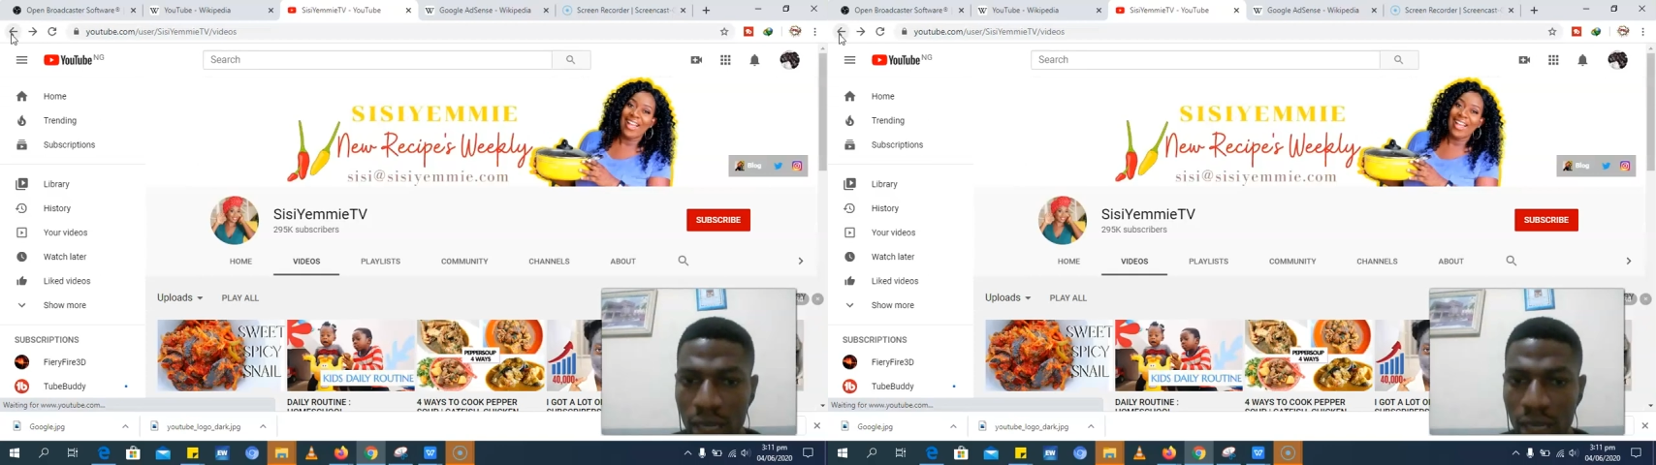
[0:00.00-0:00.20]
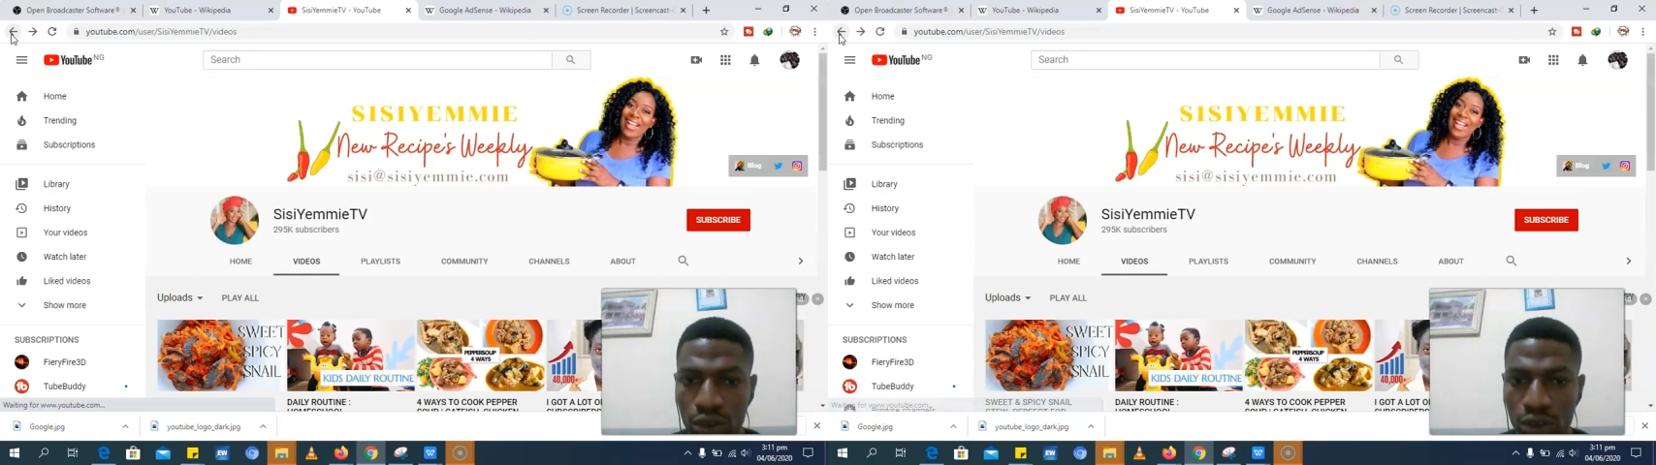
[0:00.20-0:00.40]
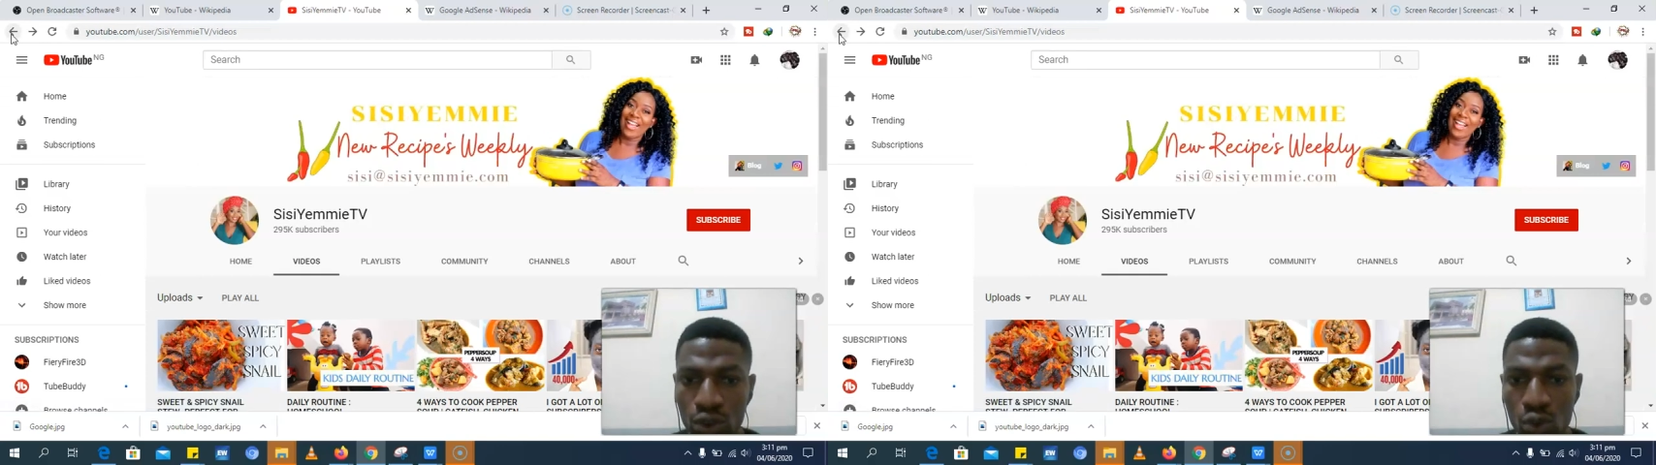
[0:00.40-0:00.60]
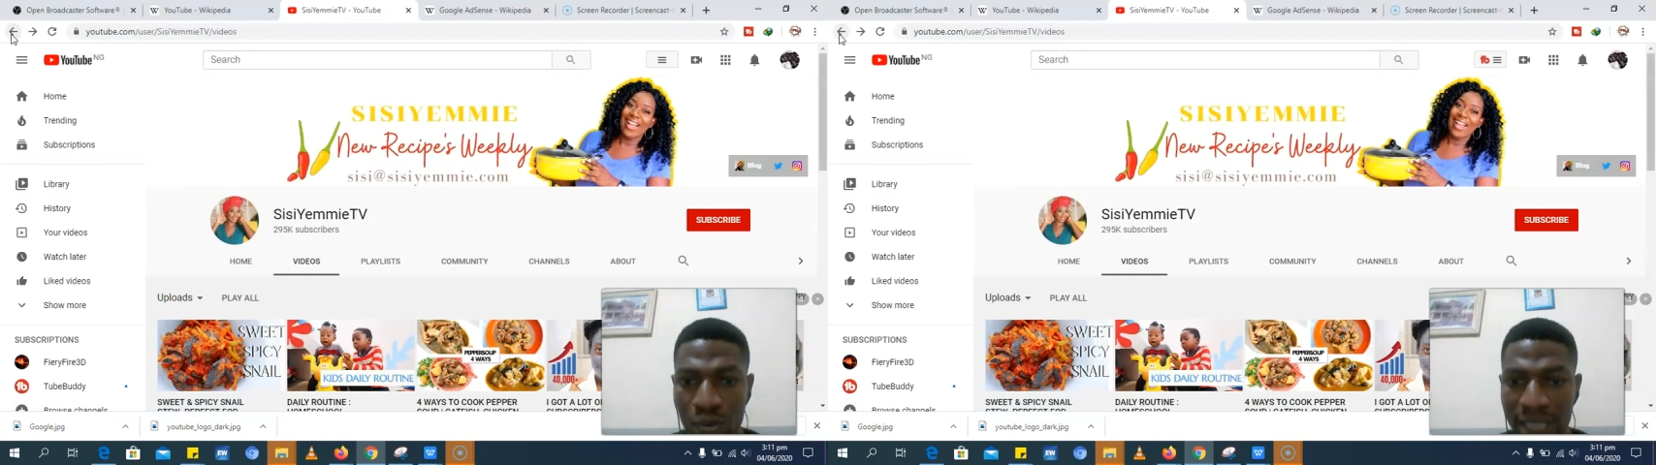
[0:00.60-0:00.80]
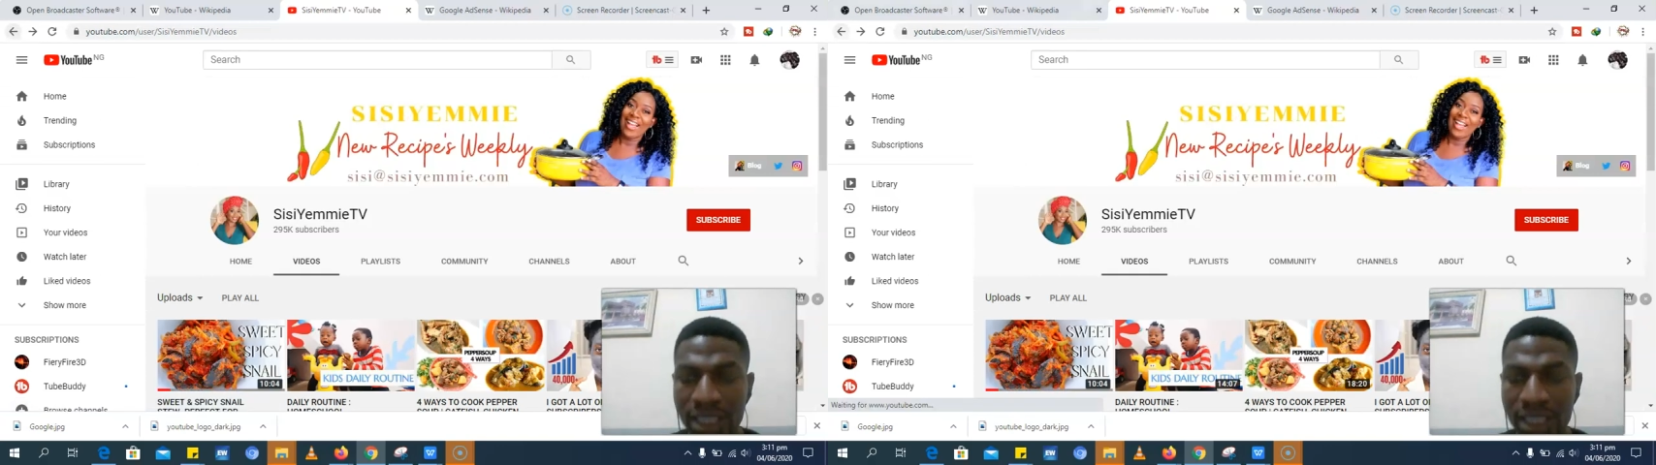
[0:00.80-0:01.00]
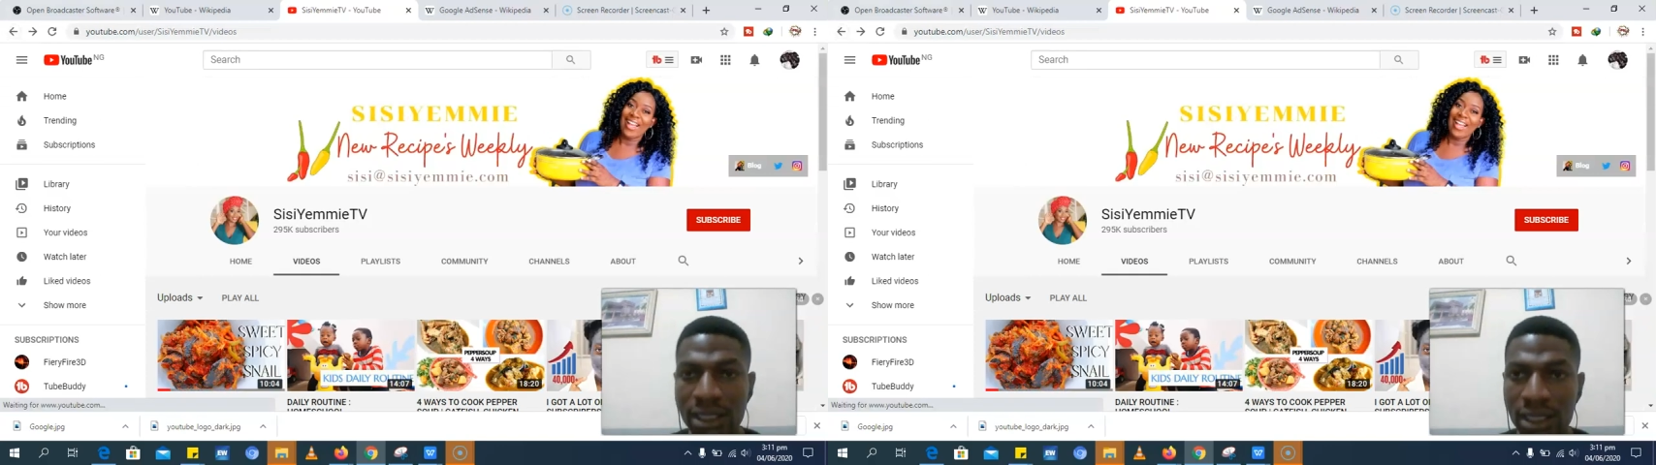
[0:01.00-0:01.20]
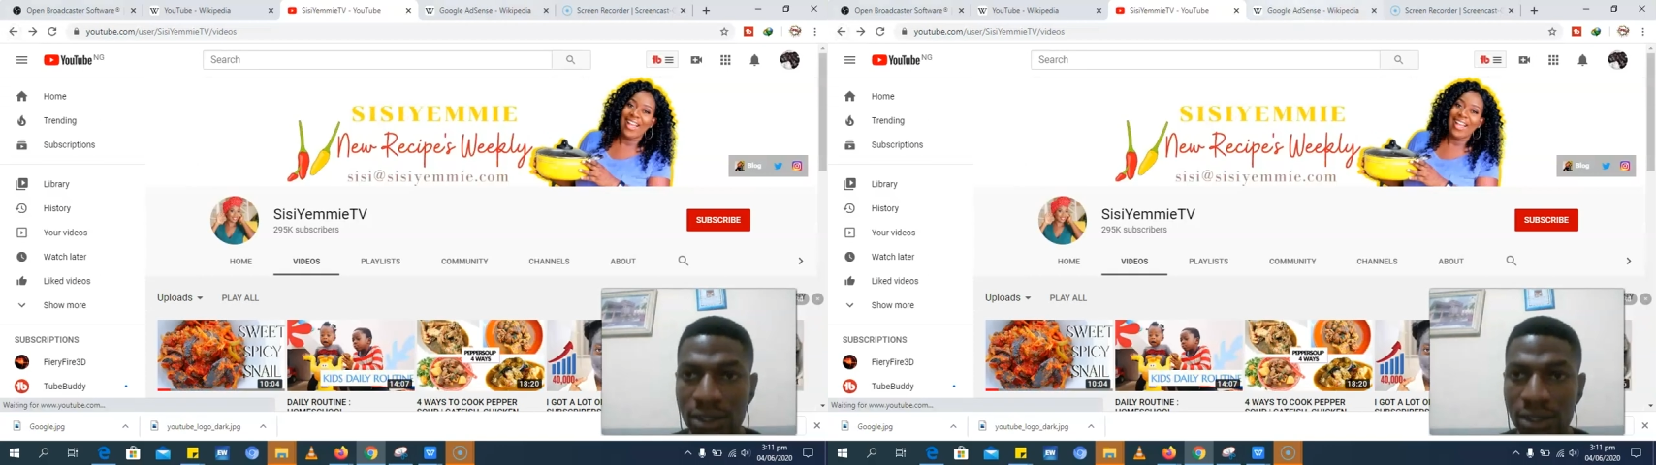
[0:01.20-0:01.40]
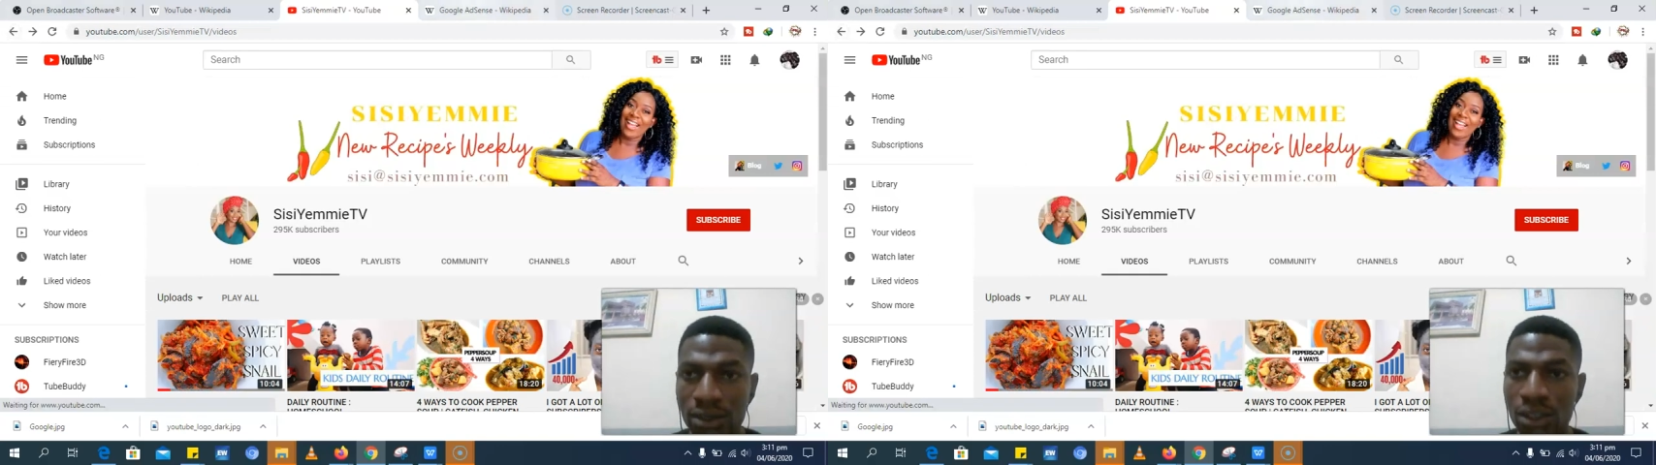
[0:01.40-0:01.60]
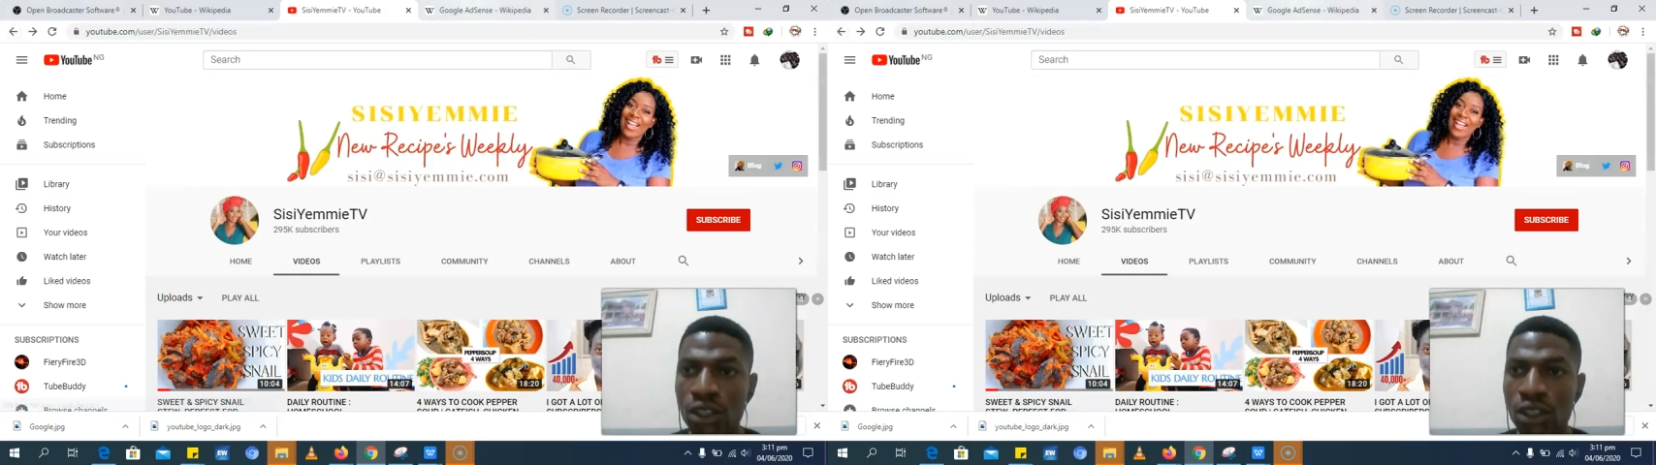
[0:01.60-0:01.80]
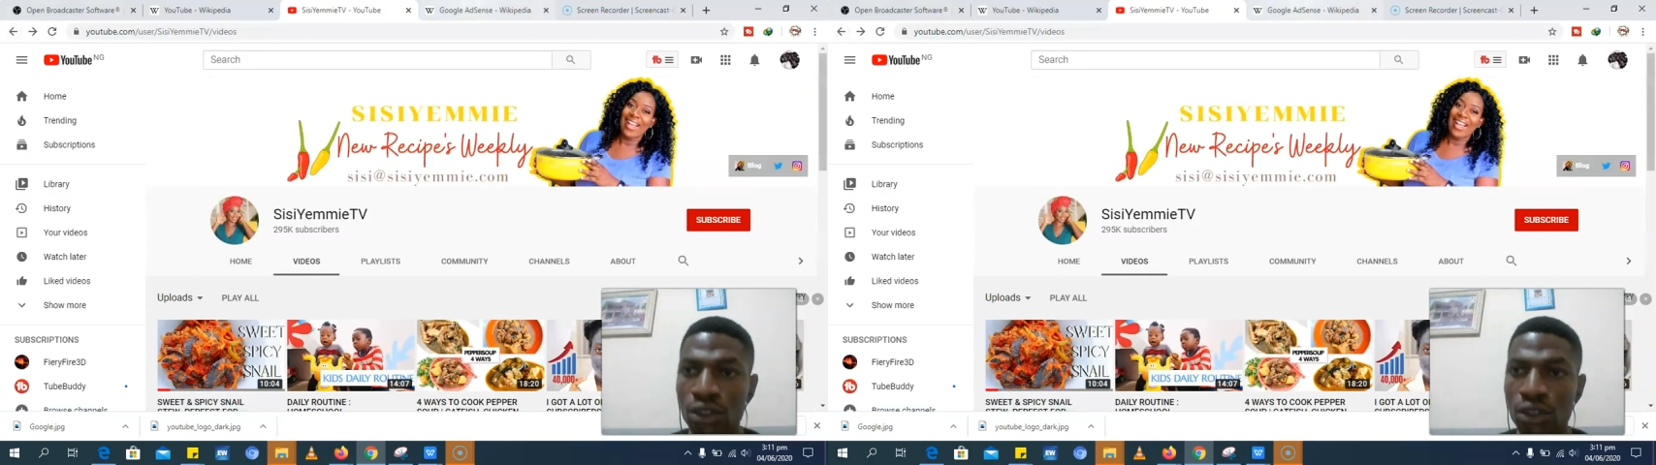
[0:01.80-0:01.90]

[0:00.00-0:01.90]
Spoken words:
I'll show you ways and skills